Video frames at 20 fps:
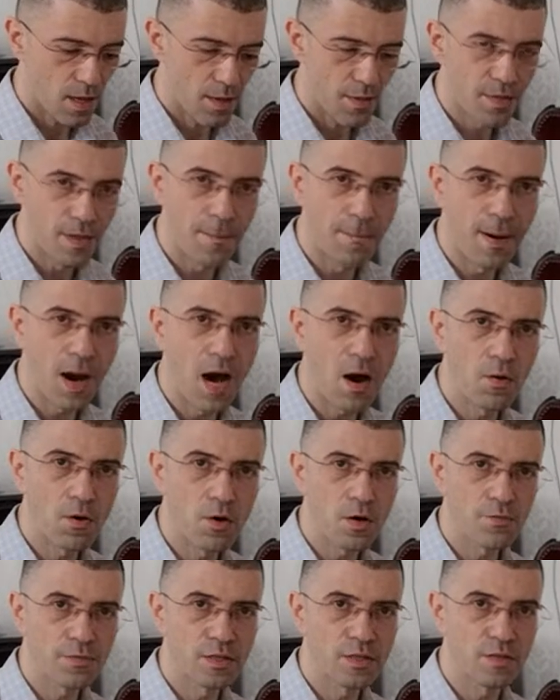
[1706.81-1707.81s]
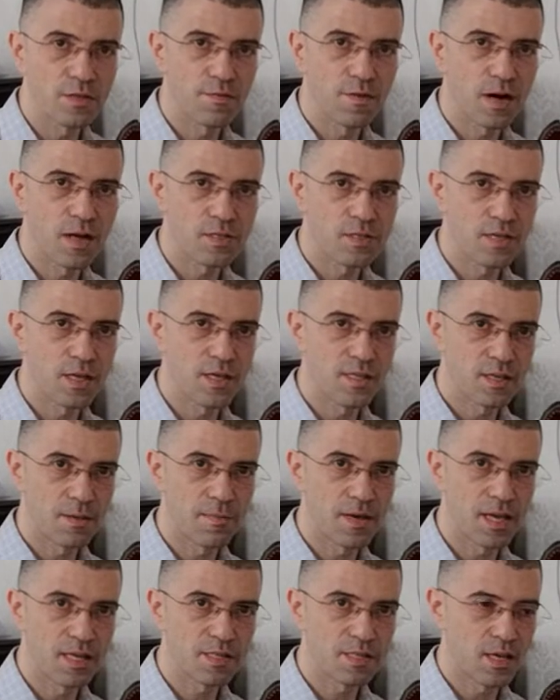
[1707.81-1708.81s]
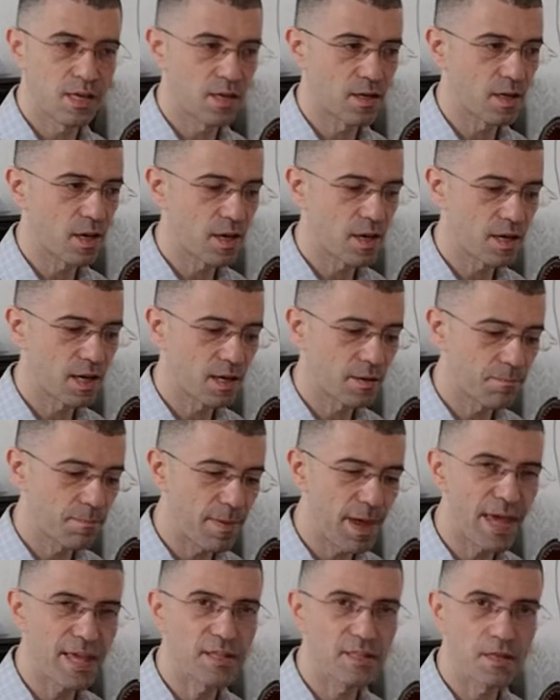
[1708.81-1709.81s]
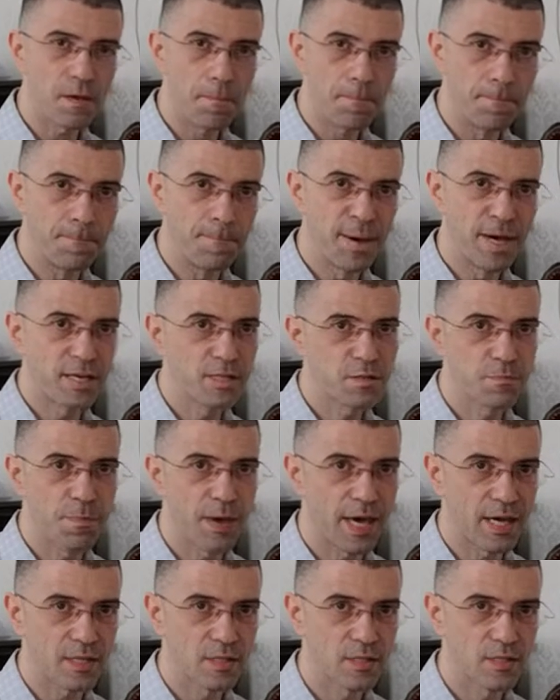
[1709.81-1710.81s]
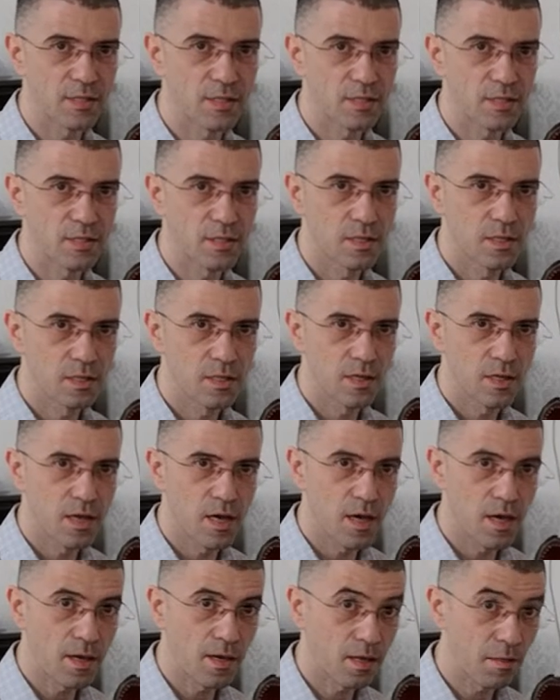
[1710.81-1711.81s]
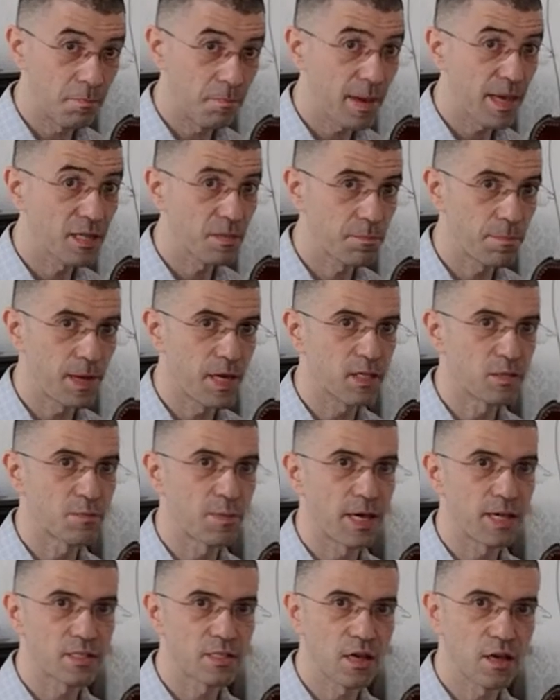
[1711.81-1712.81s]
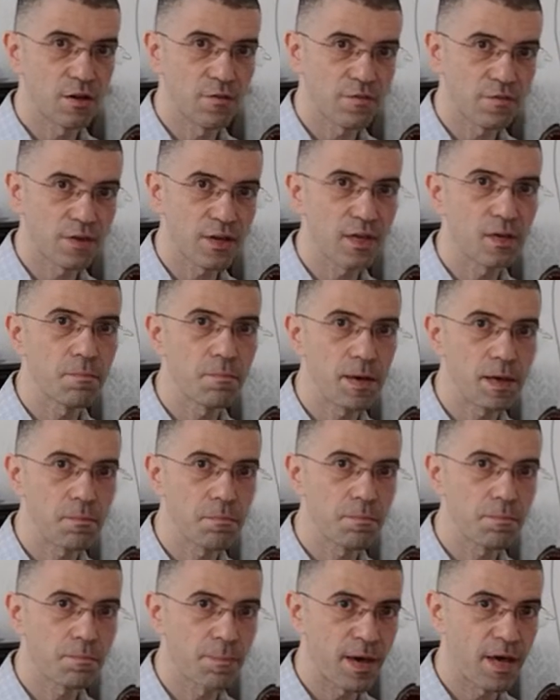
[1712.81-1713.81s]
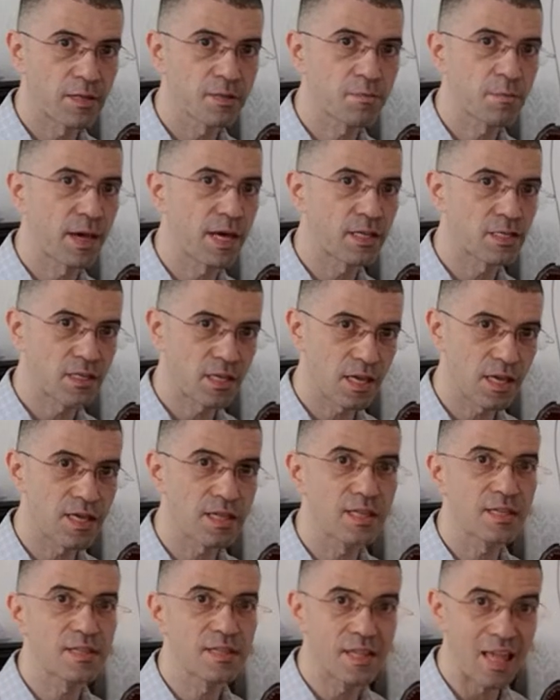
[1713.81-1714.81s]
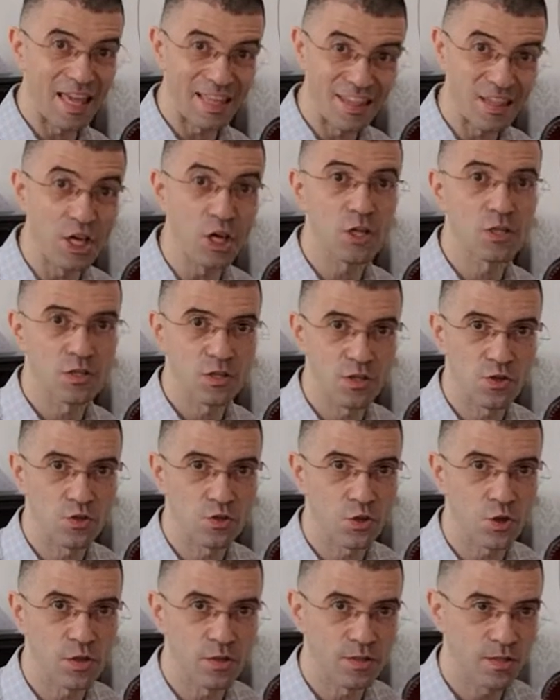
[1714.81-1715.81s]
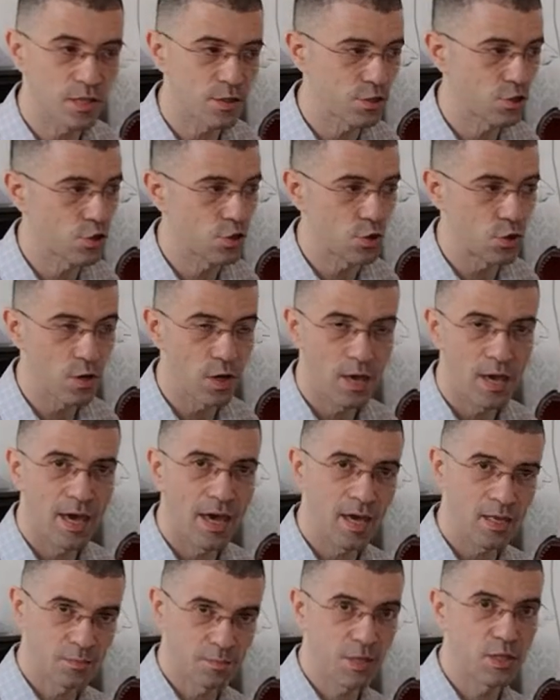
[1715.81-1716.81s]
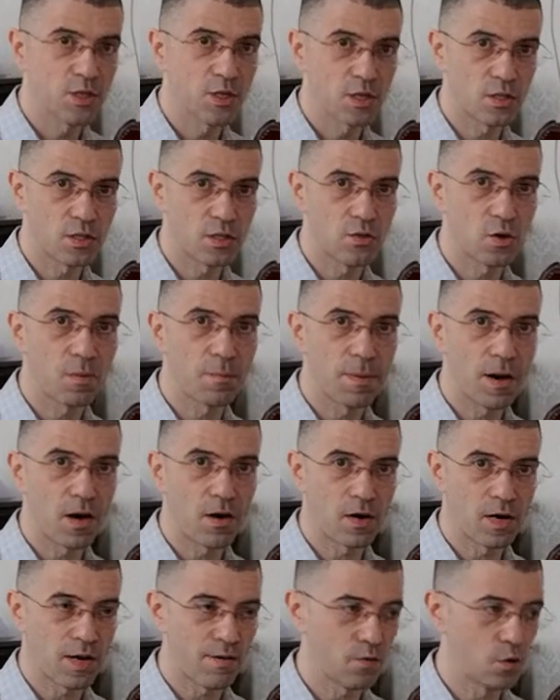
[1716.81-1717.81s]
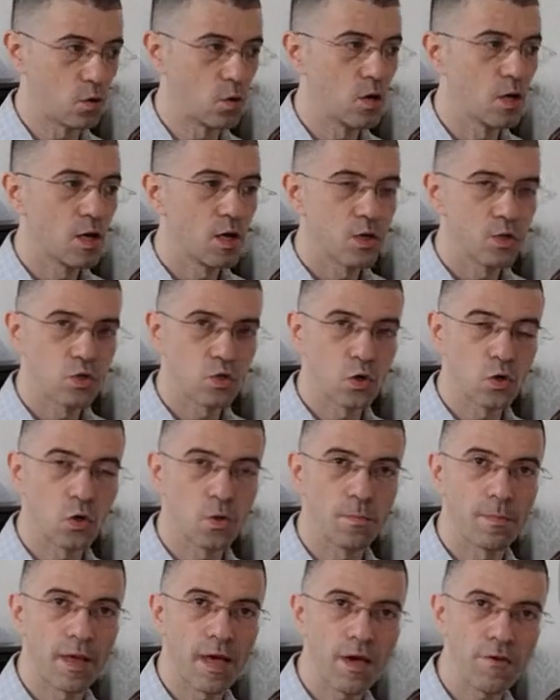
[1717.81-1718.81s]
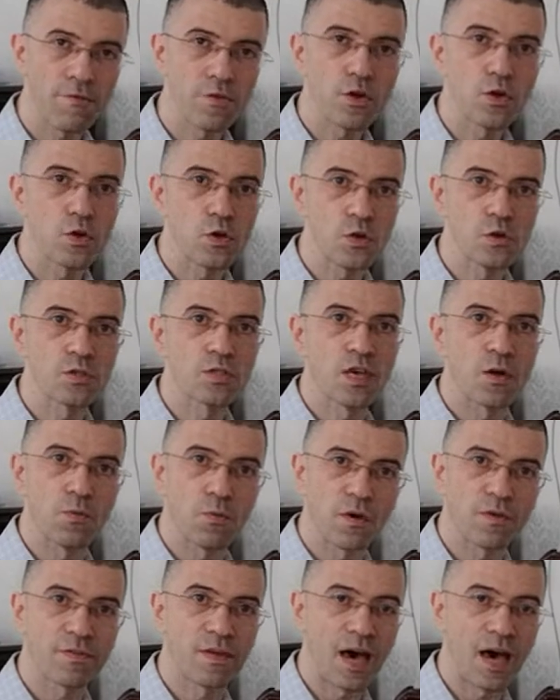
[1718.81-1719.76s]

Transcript: the power of this device is amazing. It can bend perspex. And if it can bend perspex, it does destroy tissue, especially at the top power level. So if you use it with